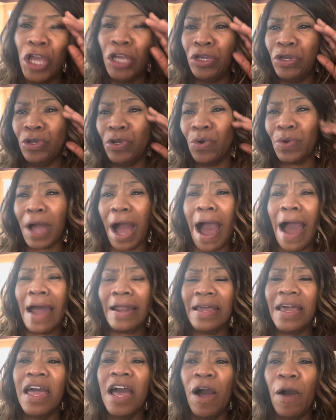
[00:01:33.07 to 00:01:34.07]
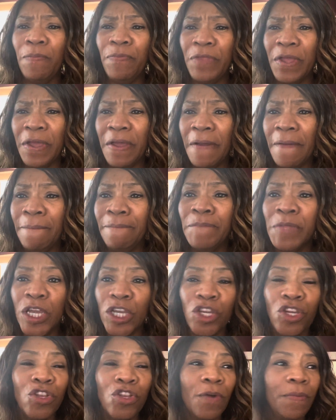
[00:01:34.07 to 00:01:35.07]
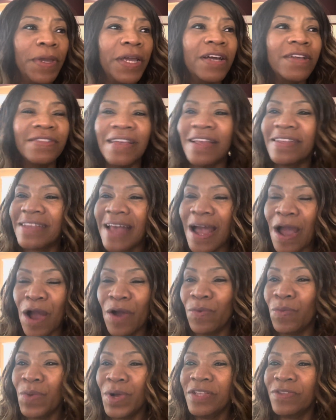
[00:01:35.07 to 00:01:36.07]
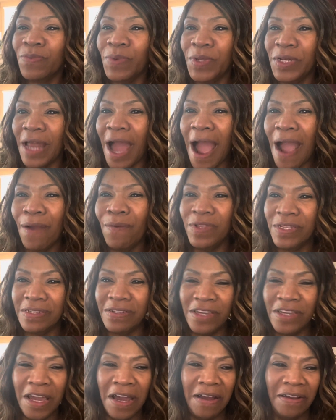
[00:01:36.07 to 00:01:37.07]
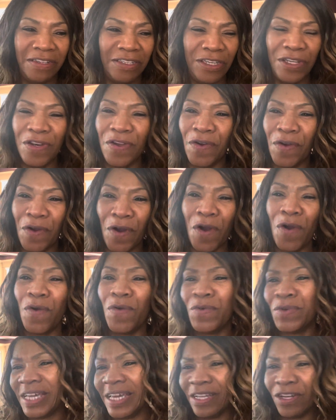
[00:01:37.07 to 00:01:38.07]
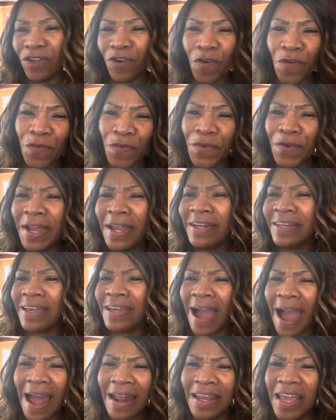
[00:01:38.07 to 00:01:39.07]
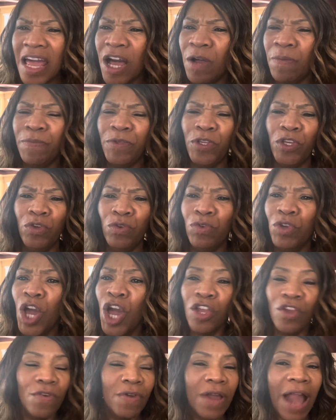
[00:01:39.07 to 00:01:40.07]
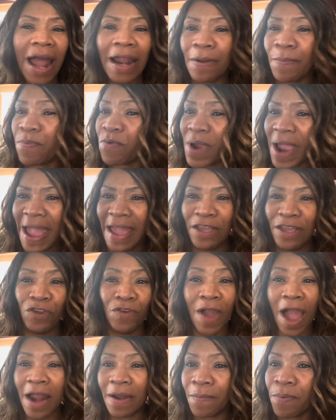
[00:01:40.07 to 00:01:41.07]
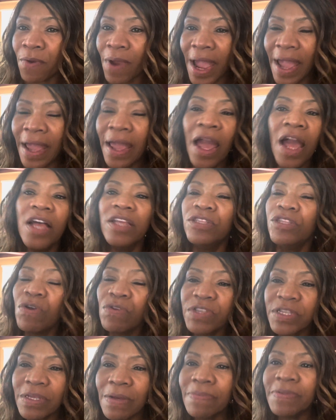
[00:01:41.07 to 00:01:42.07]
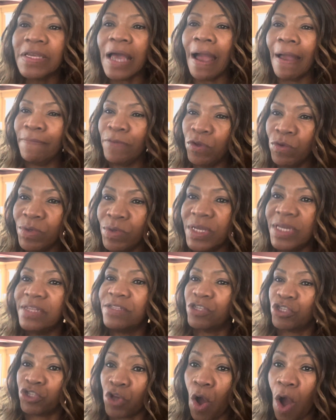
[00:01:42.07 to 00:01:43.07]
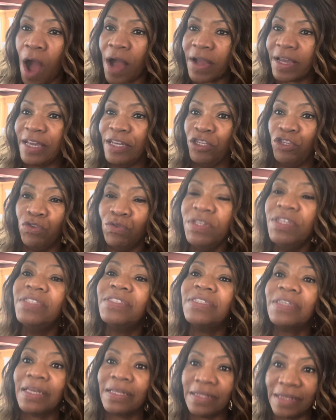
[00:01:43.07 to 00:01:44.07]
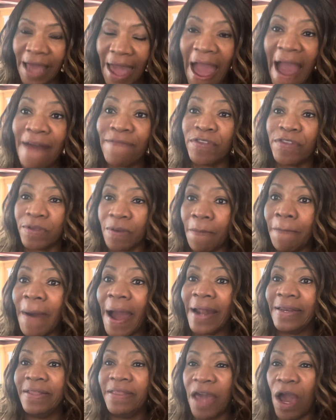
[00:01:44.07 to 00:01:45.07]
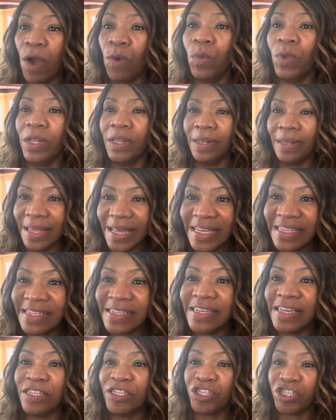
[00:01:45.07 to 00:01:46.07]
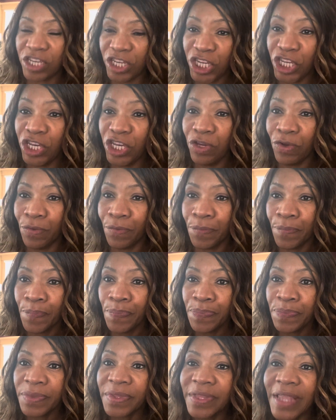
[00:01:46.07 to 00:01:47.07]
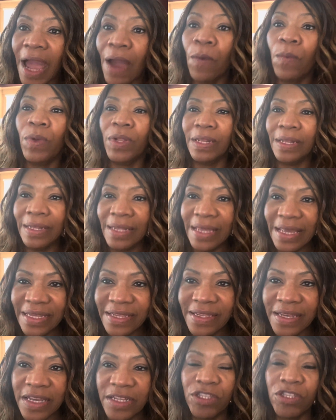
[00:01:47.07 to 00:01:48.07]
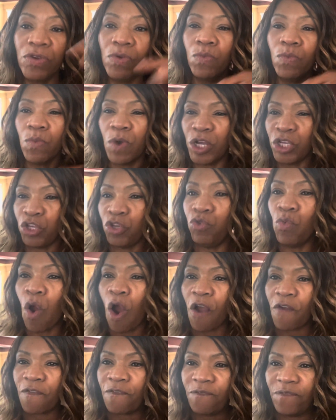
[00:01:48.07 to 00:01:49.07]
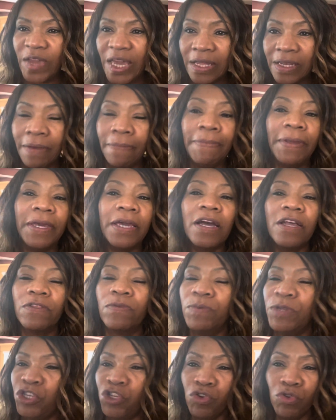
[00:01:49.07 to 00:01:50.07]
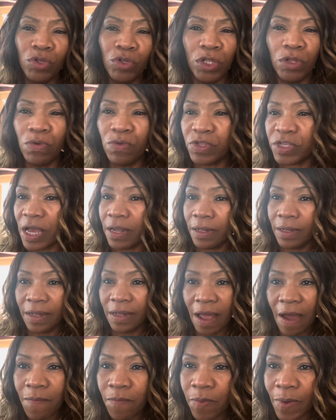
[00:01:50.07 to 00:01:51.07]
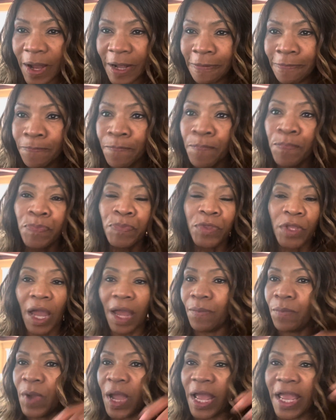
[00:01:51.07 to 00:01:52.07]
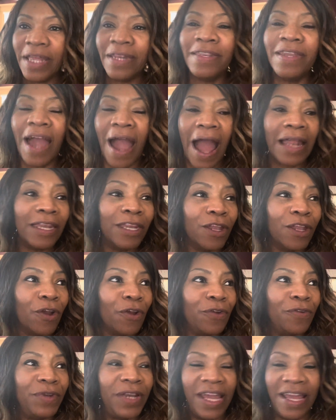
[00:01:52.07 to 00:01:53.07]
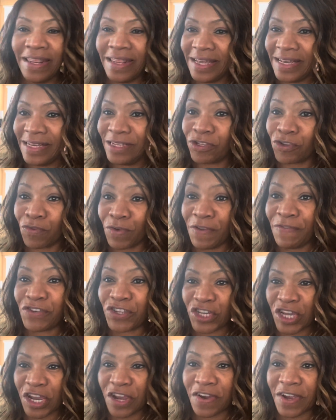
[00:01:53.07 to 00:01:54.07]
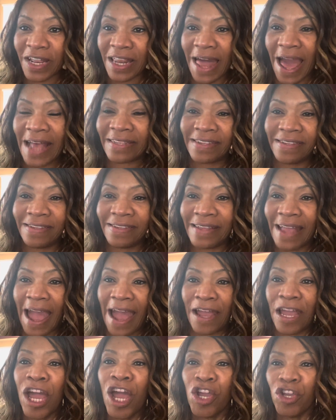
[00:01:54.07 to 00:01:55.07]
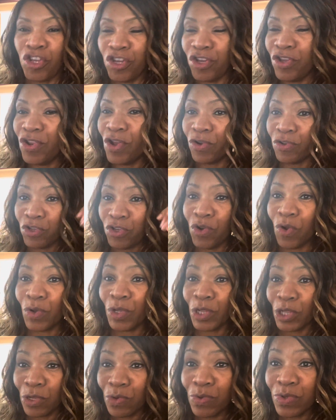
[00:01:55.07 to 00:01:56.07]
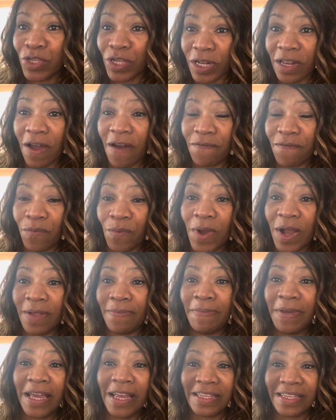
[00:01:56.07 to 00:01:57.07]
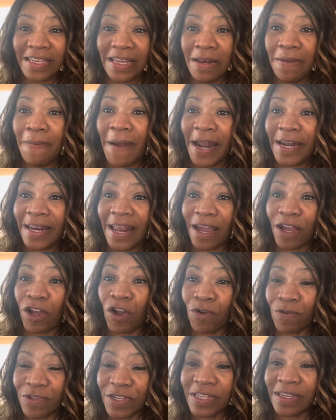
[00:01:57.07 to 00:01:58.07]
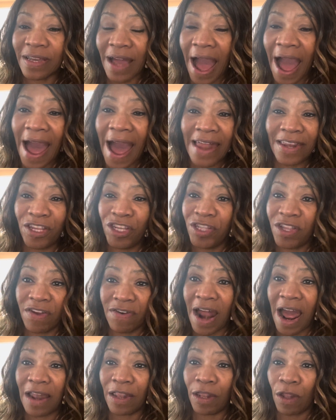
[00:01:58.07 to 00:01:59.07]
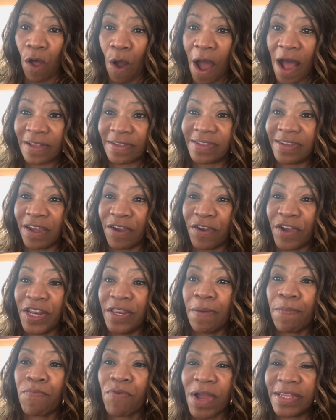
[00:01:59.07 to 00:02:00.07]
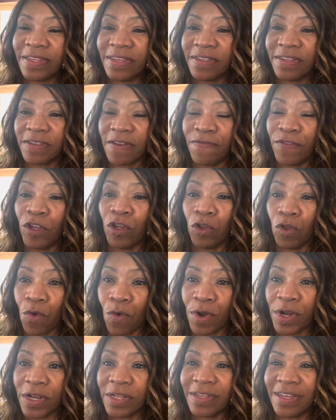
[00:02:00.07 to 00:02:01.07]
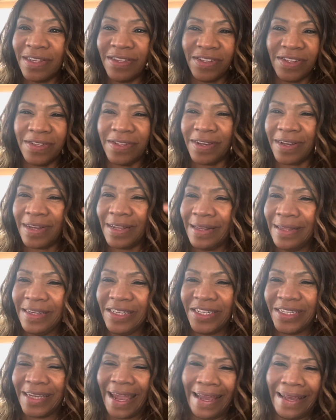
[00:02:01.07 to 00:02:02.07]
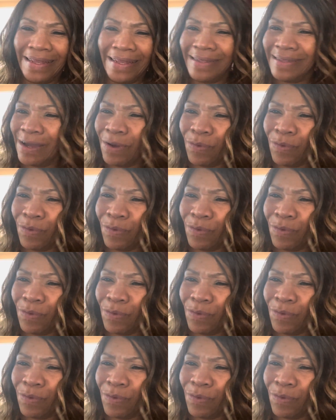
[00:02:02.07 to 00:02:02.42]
God will help them, because that's how it was when I was young, oh, get over it. God will help you. You got to pray. You got to pray. No, sometimes you need to talk, and you need to have somebody that will listen to you, that will listen to what you are feeling. Because when you lose a loved one, and I learned in these grief share classes that, you don't lose a loved one, because anybody that goes to God, they're not lost. They're in the presence of the Lord. It's just a cliche. It's a